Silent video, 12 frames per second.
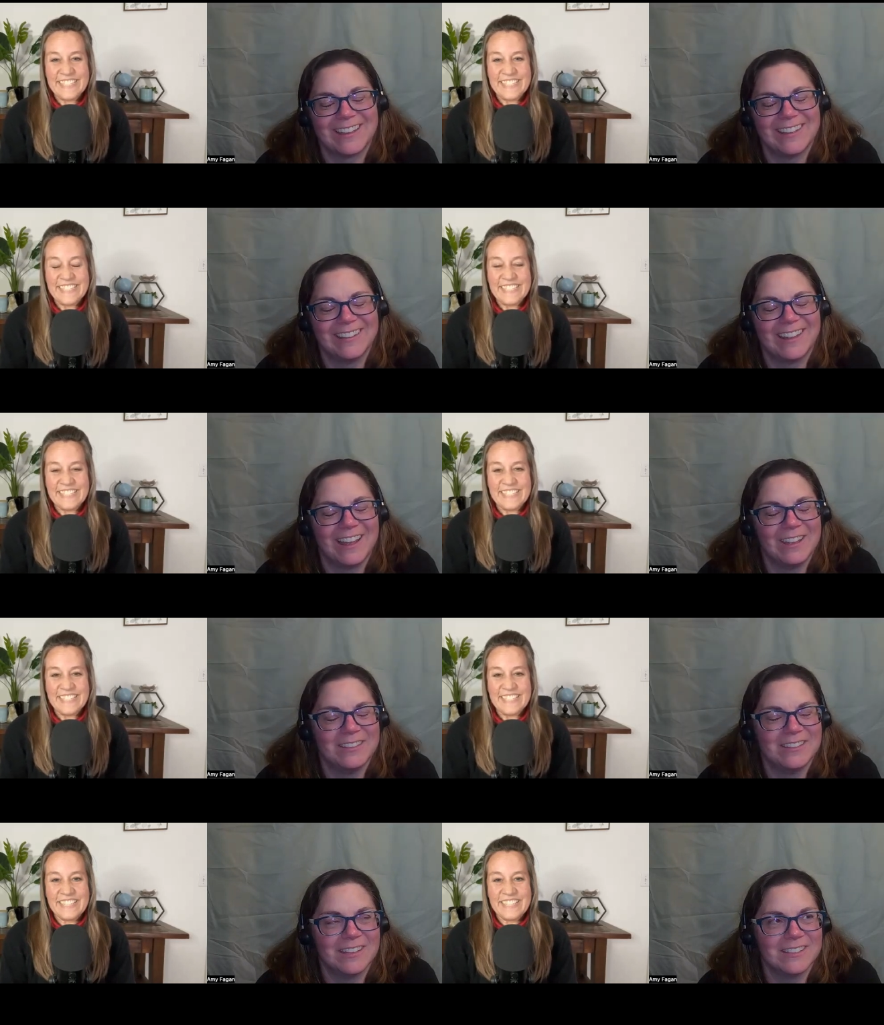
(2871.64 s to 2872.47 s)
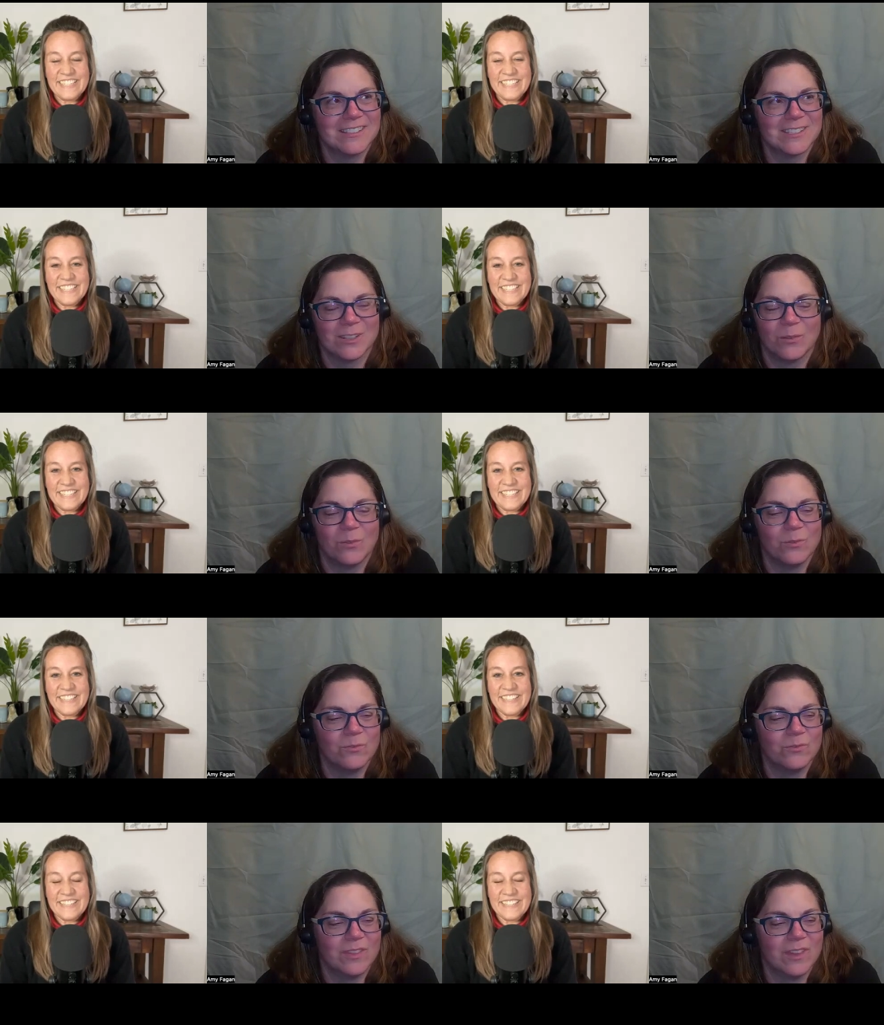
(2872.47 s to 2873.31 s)
Speaker 1: that. I that's
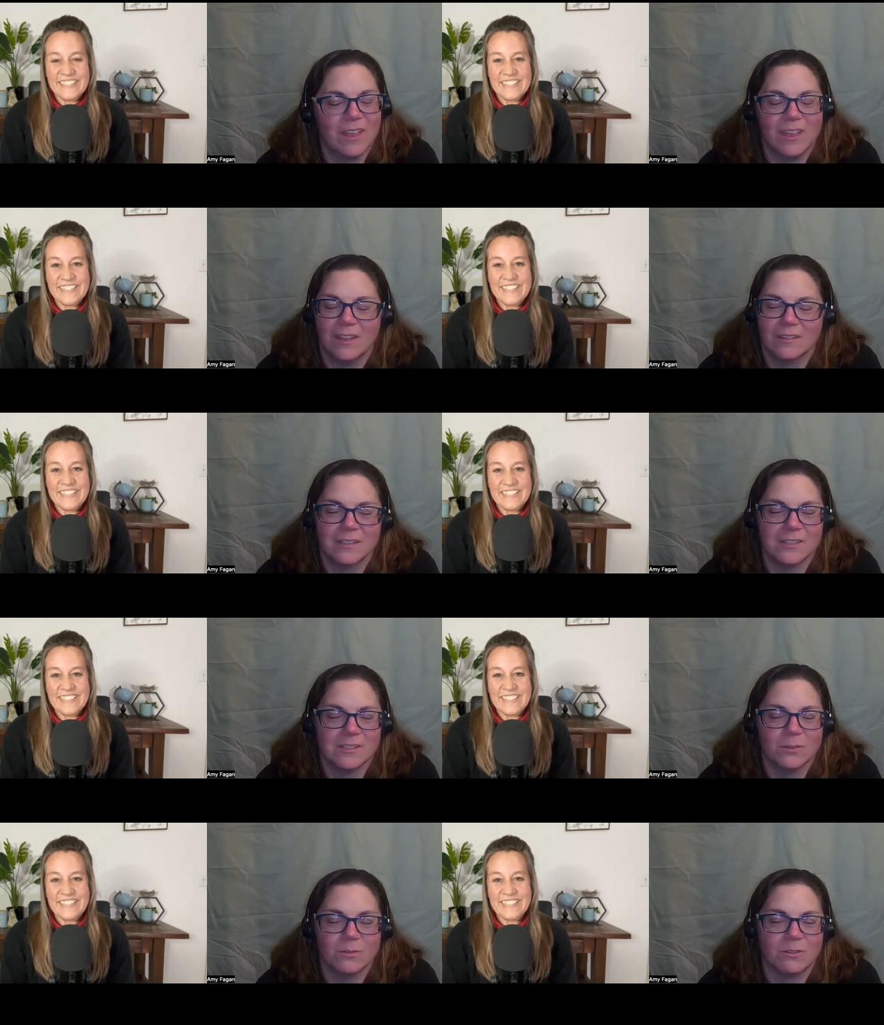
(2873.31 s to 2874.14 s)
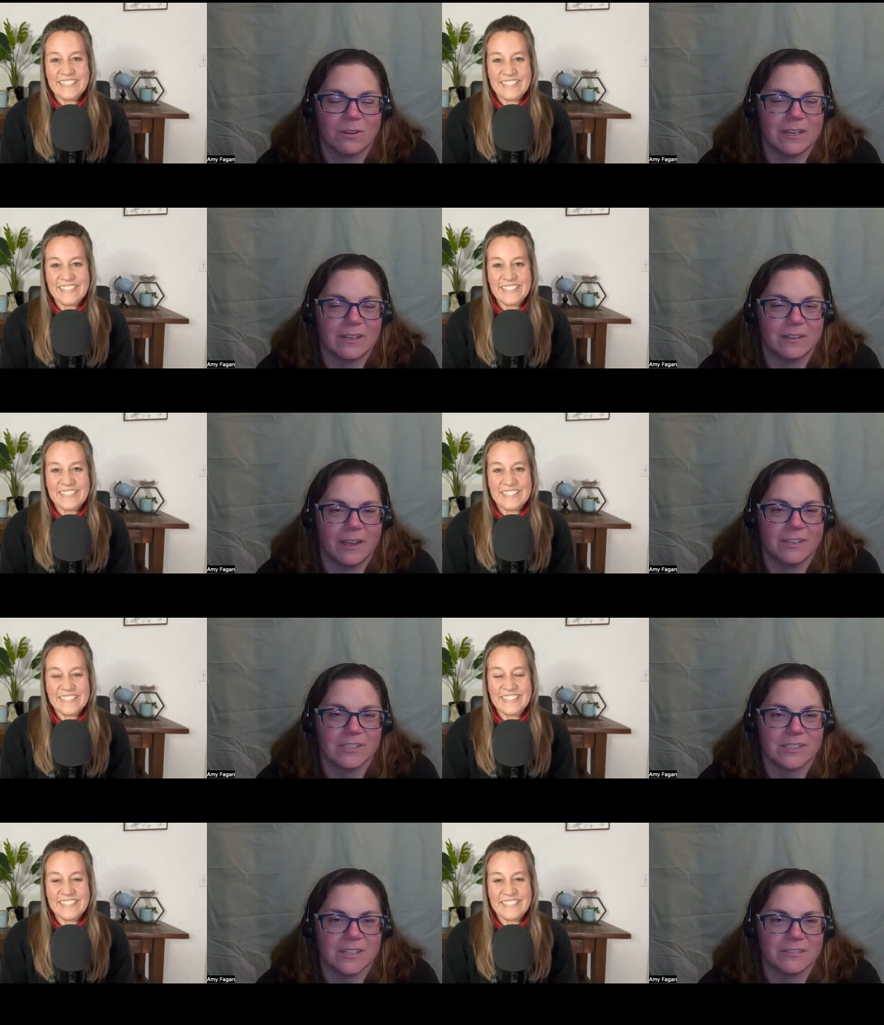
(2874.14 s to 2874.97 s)
so it's so great. I
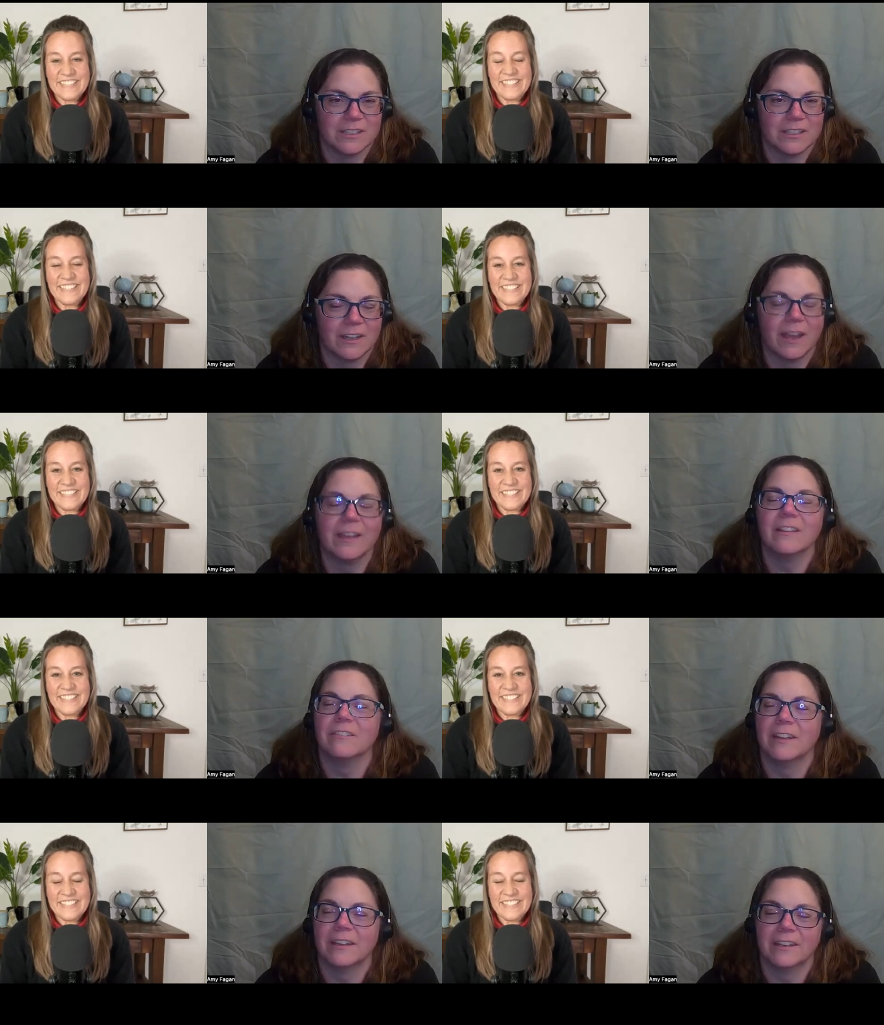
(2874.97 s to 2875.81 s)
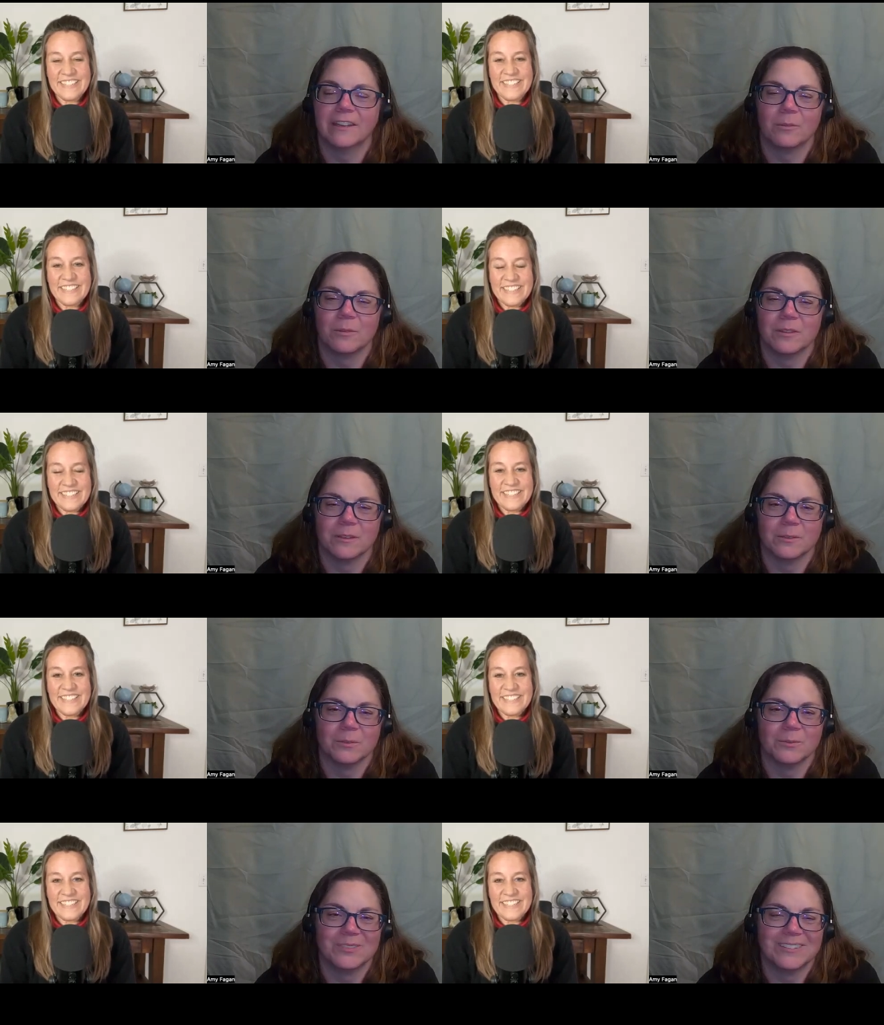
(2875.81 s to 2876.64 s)
just love it. I love hanging out with
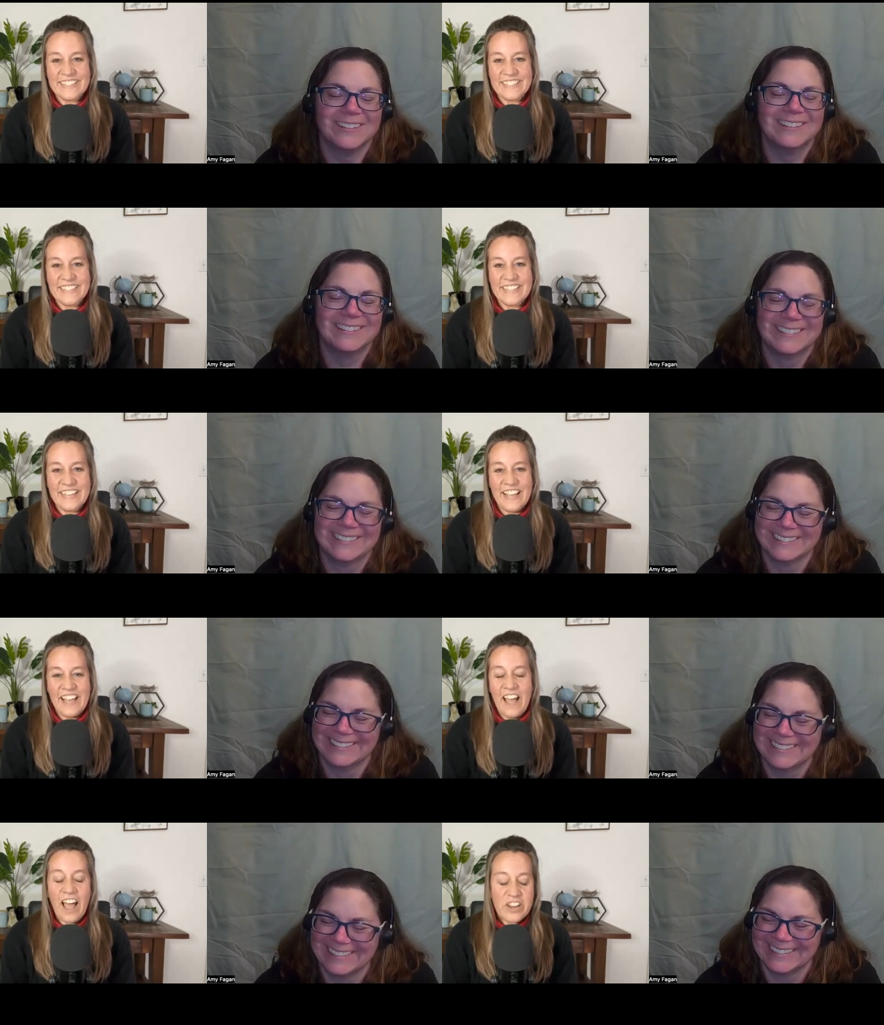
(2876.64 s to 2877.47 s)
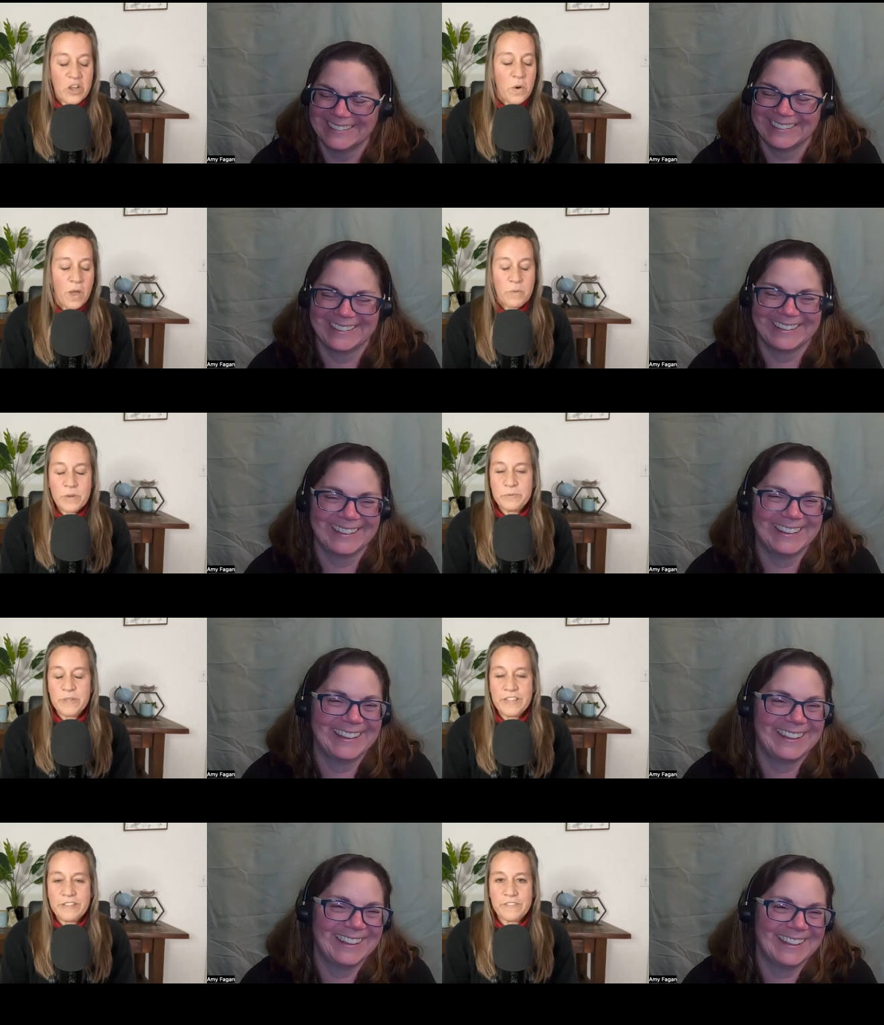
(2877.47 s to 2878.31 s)
you.
Speaker 2: I know. I wish we
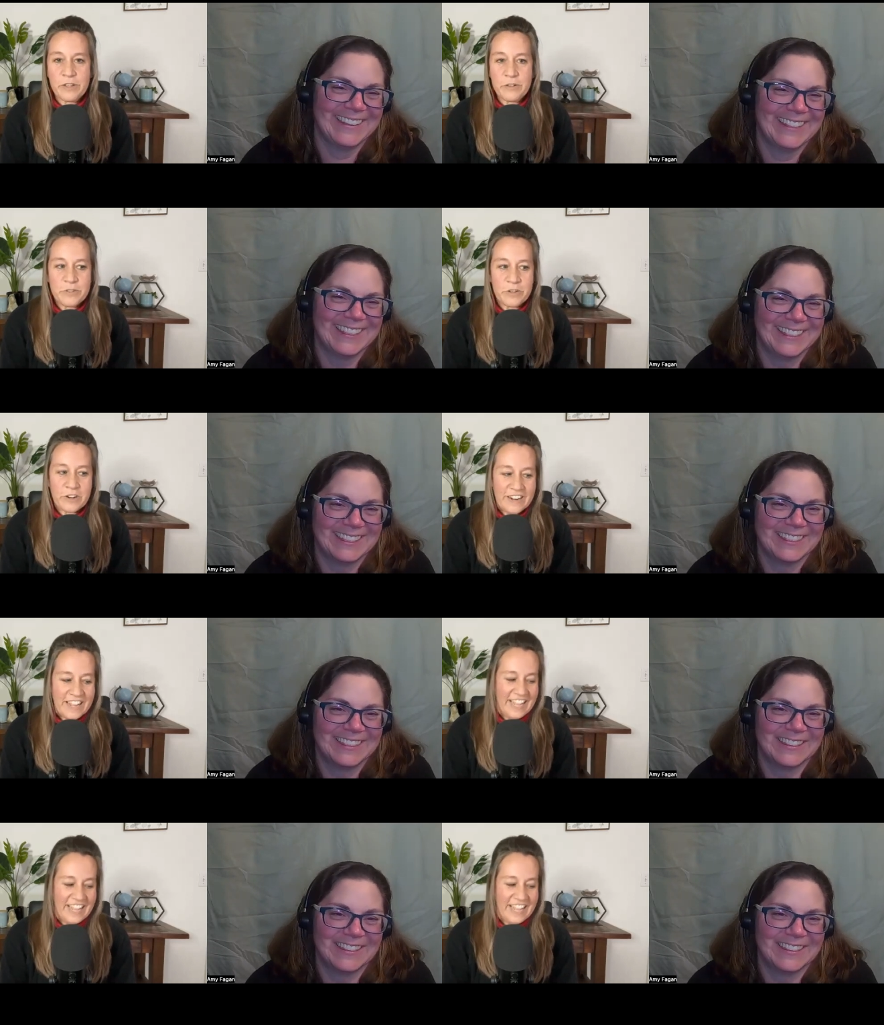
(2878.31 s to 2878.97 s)
lived closer.